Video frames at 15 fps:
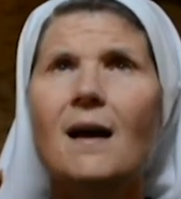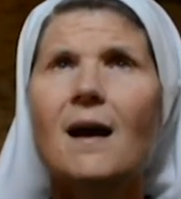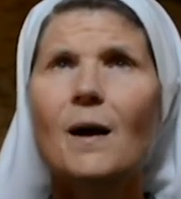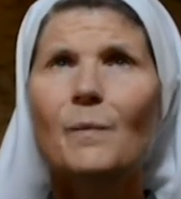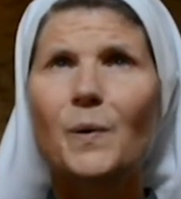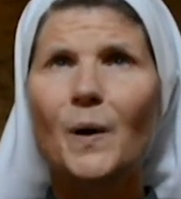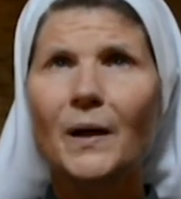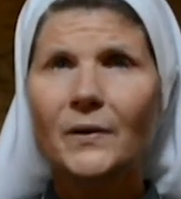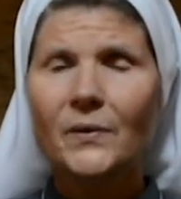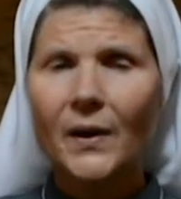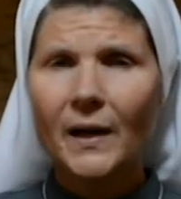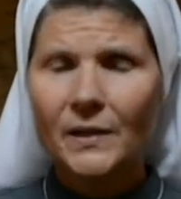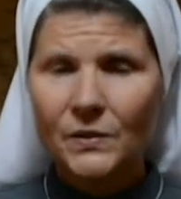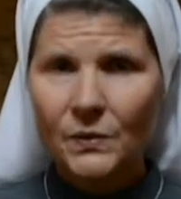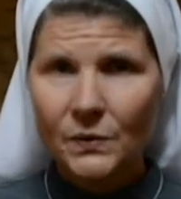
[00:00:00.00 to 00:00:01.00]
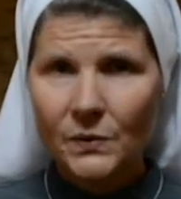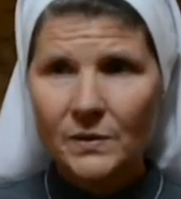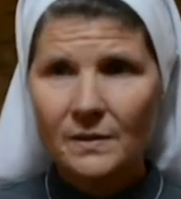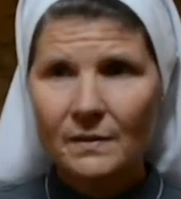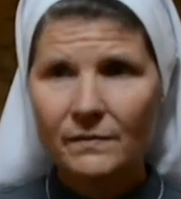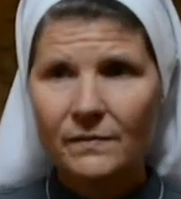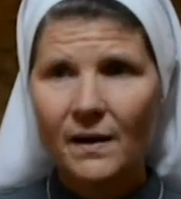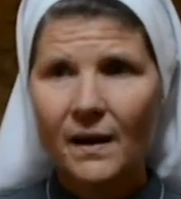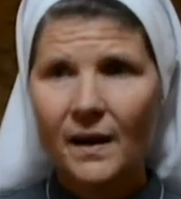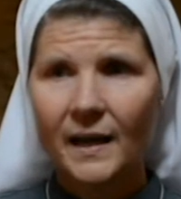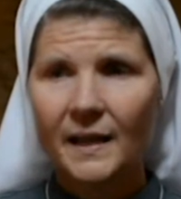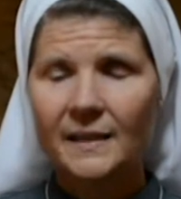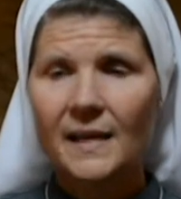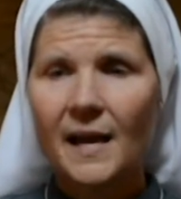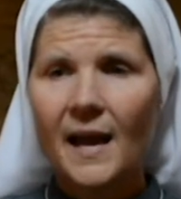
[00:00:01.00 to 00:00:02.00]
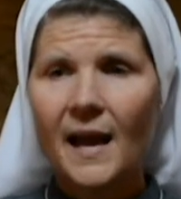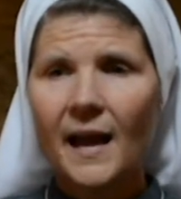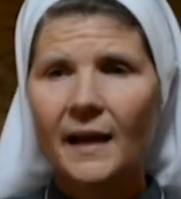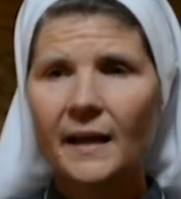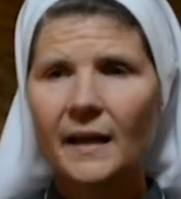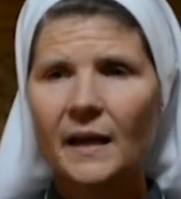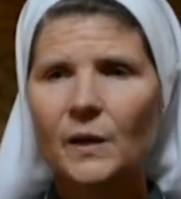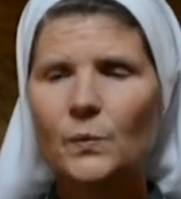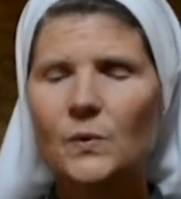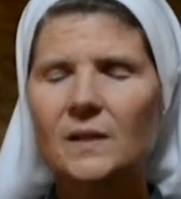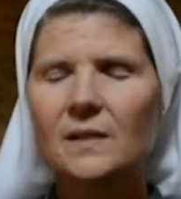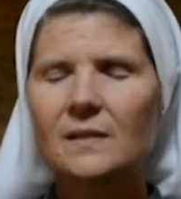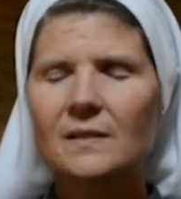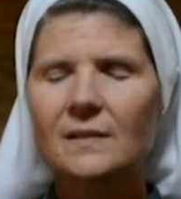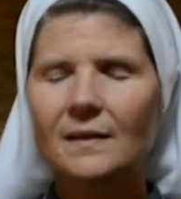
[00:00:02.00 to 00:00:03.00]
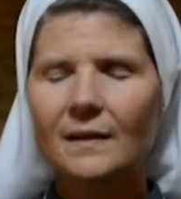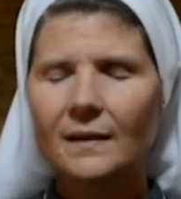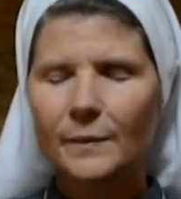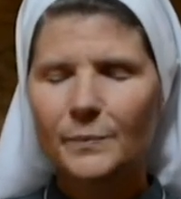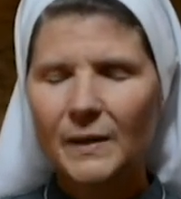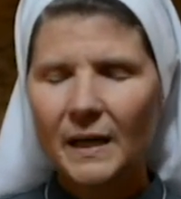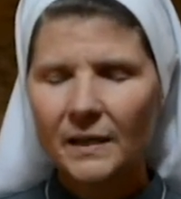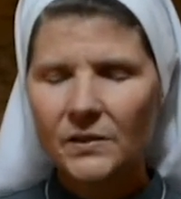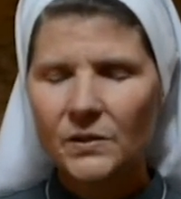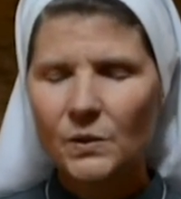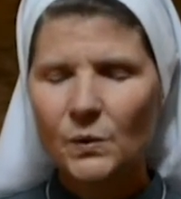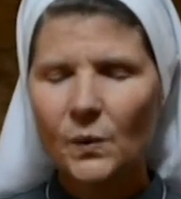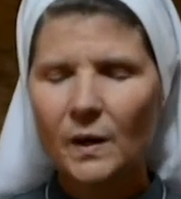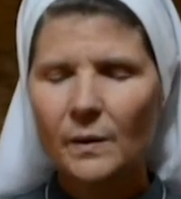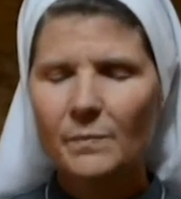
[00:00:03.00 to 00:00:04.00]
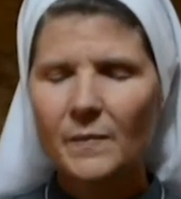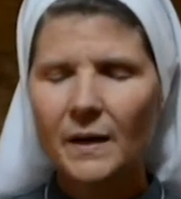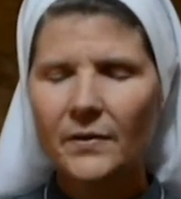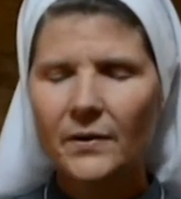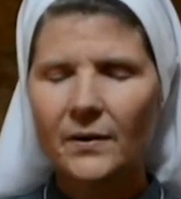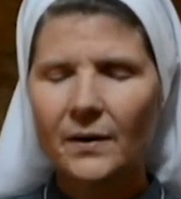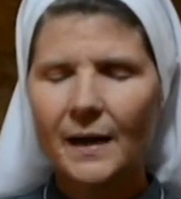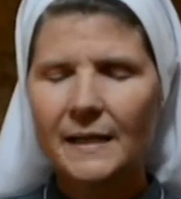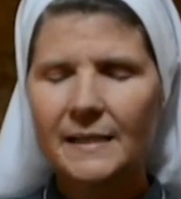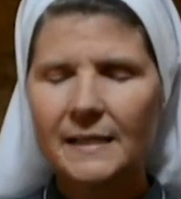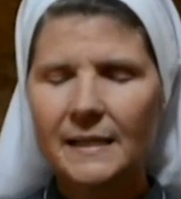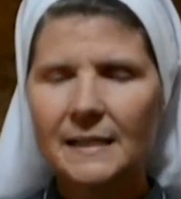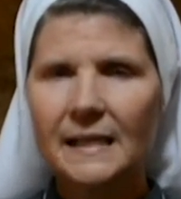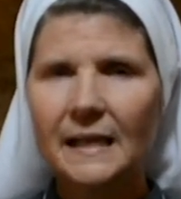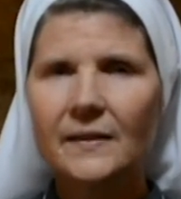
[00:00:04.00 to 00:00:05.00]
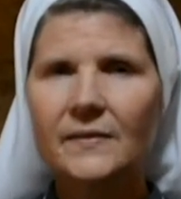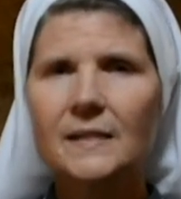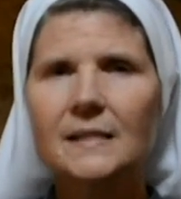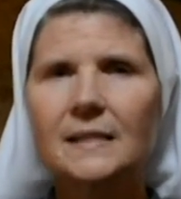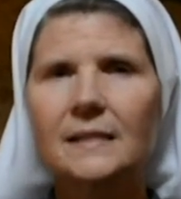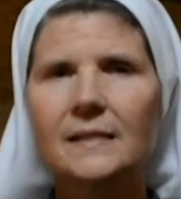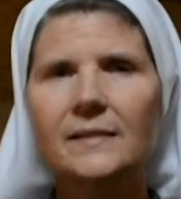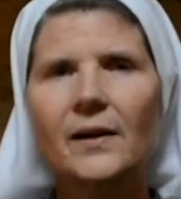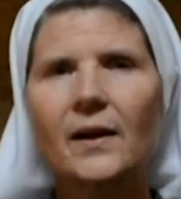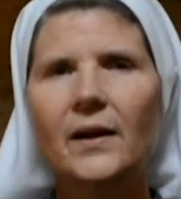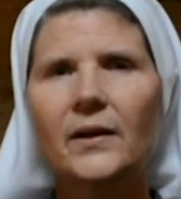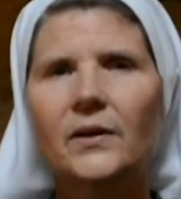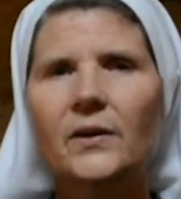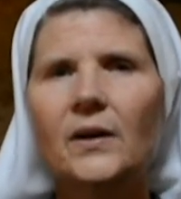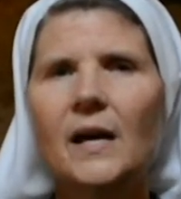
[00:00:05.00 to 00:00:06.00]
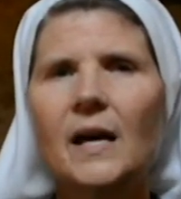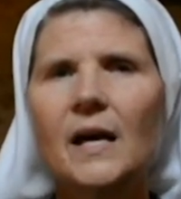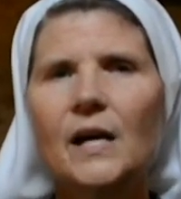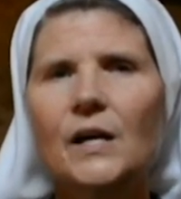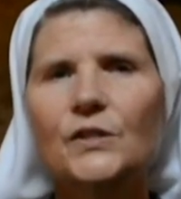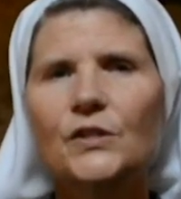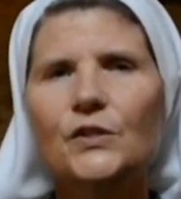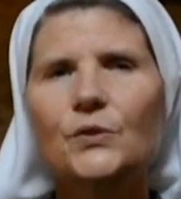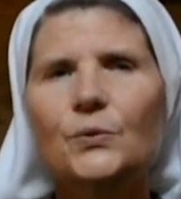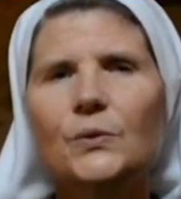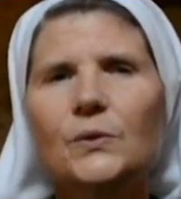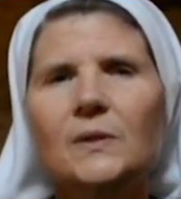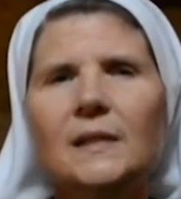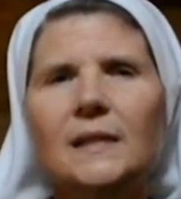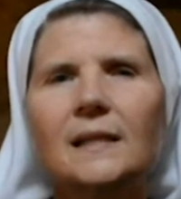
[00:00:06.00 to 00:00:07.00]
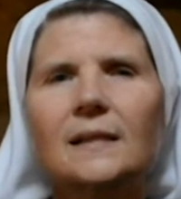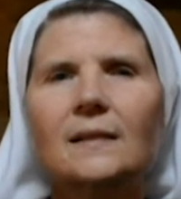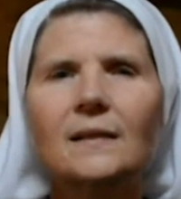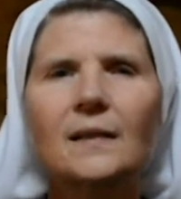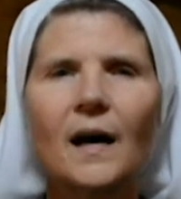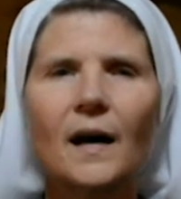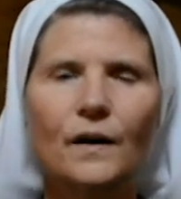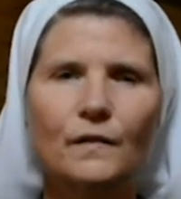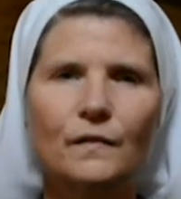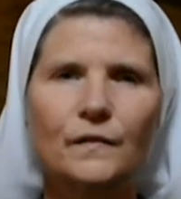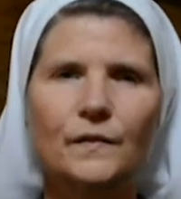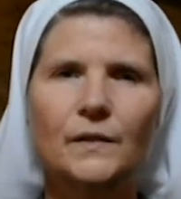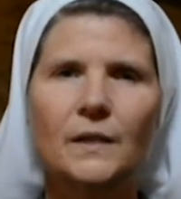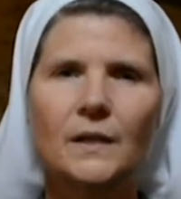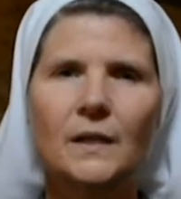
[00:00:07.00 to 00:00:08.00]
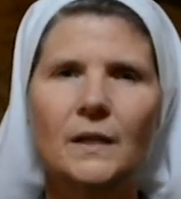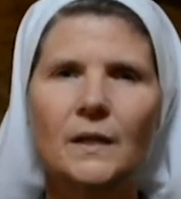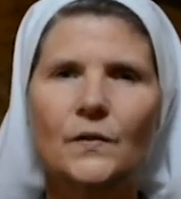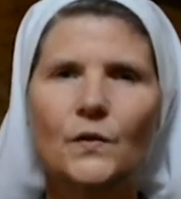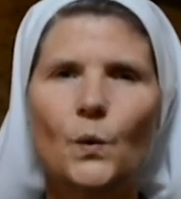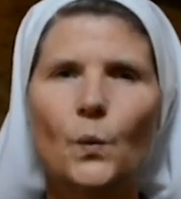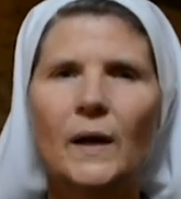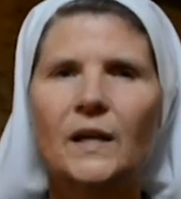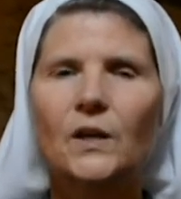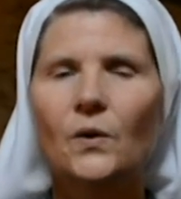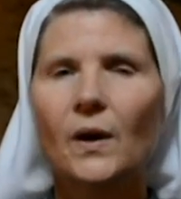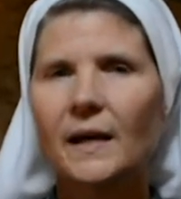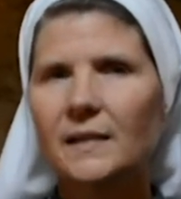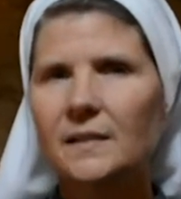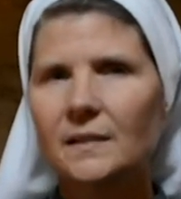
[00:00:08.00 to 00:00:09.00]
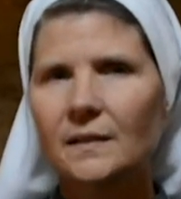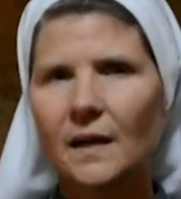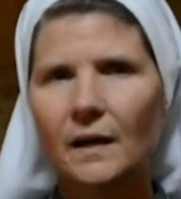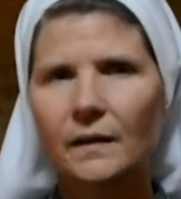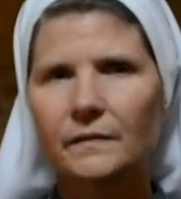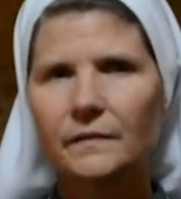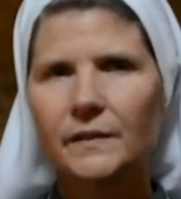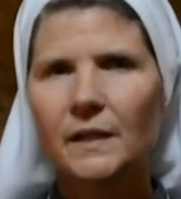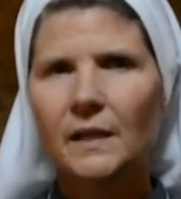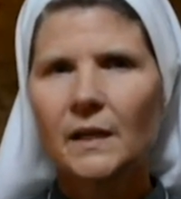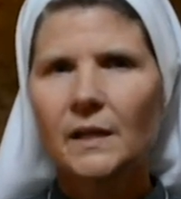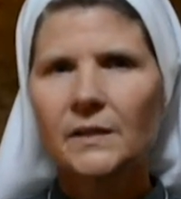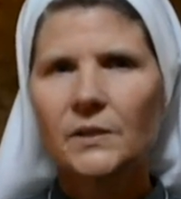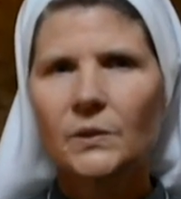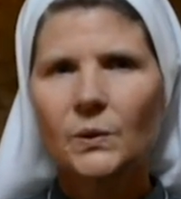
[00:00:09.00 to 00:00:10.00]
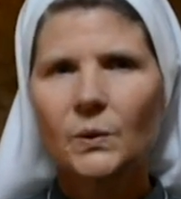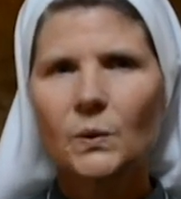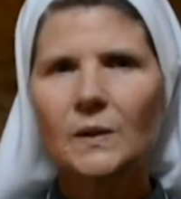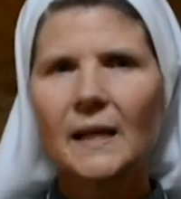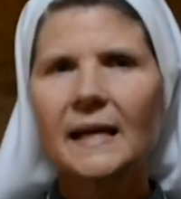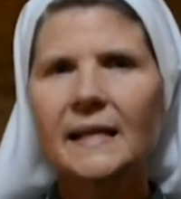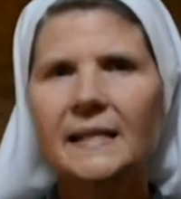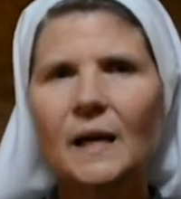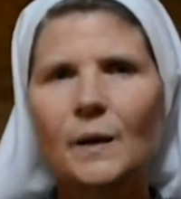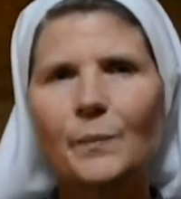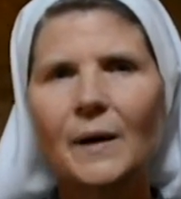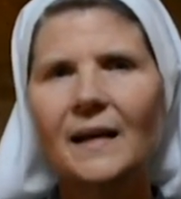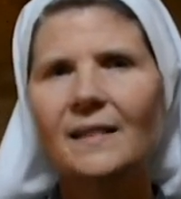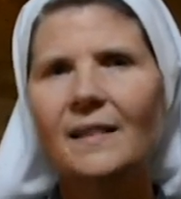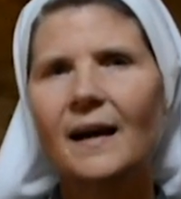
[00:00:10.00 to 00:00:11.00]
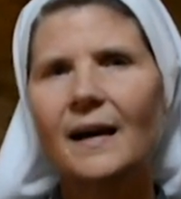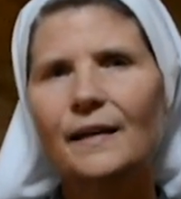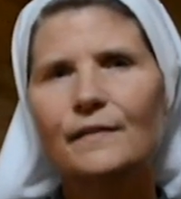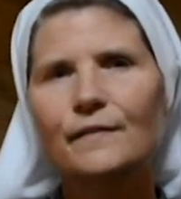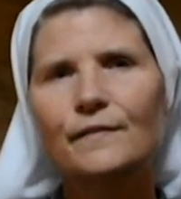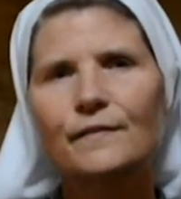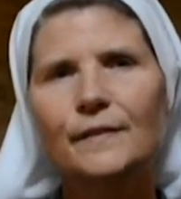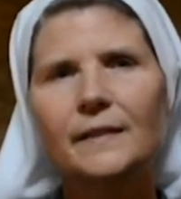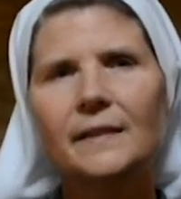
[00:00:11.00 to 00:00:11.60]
upon Christ crucified, and I was next to our mother, I just had this desire to truly love the way Christ loved, to lay down my life